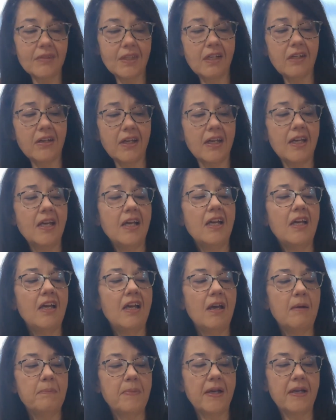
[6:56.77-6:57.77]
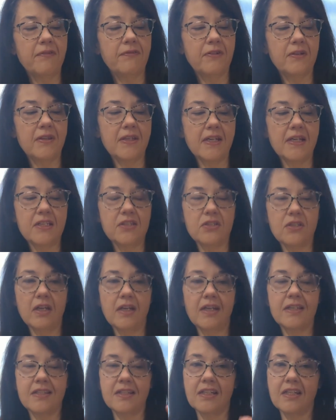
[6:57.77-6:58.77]
Okay, but for this,
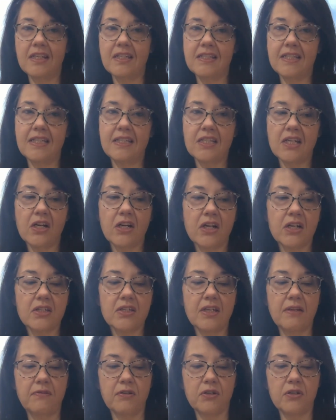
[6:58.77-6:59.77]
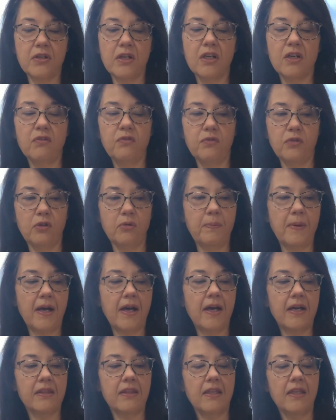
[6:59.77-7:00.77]
it's going to detox. If you're doing a full
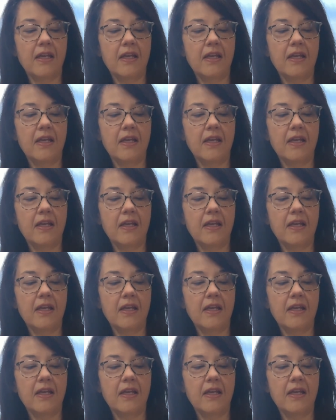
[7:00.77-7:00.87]
bath,